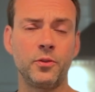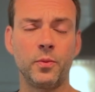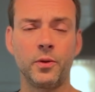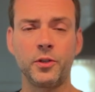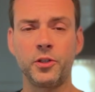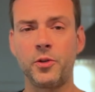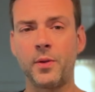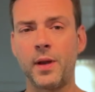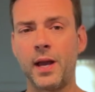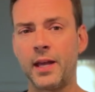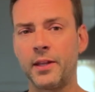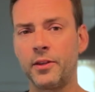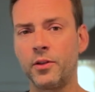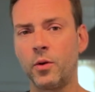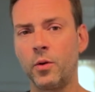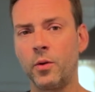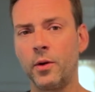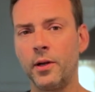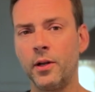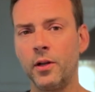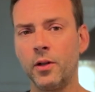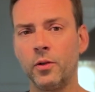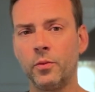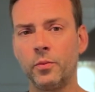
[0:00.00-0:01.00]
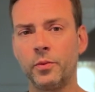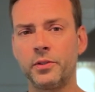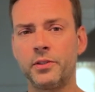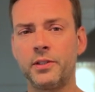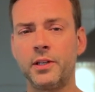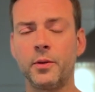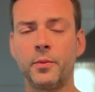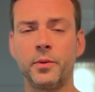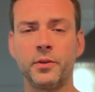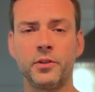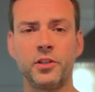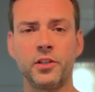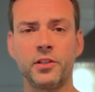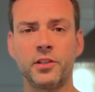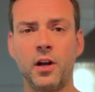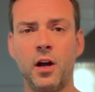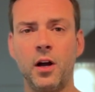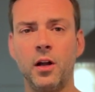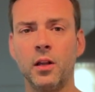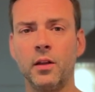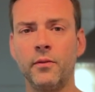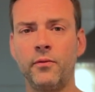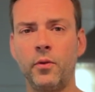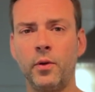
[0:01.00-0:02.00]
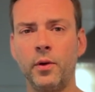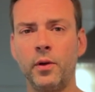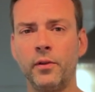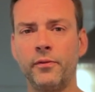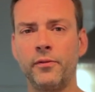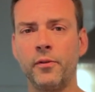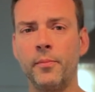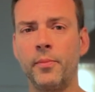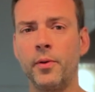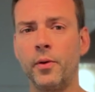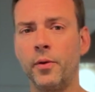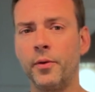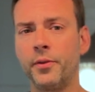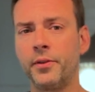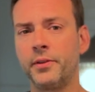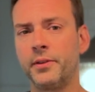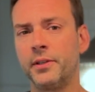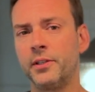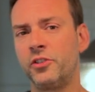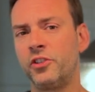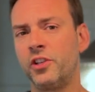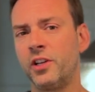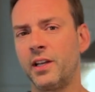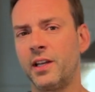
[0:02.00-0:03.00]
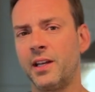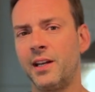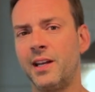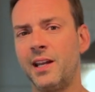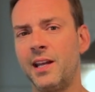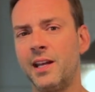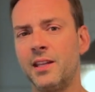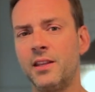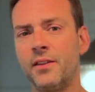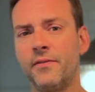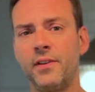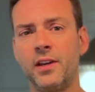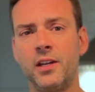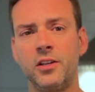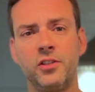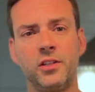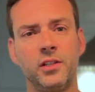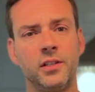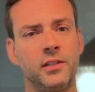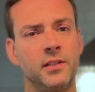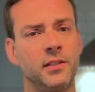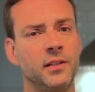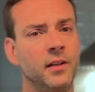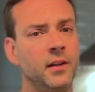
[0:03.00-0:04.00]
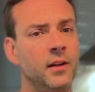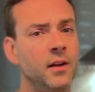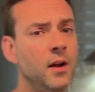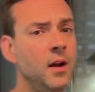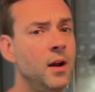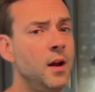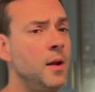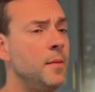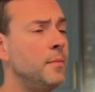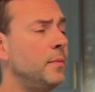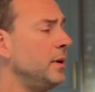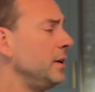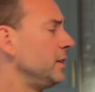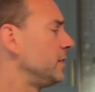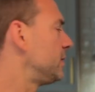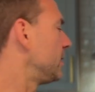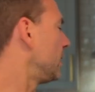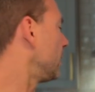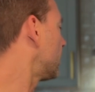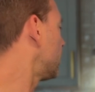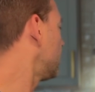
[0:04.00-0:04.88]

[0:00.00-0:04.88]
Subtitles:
Once you add the oil, we'll stick with just olive oil for both the chicken and the veggies. I'm gonna start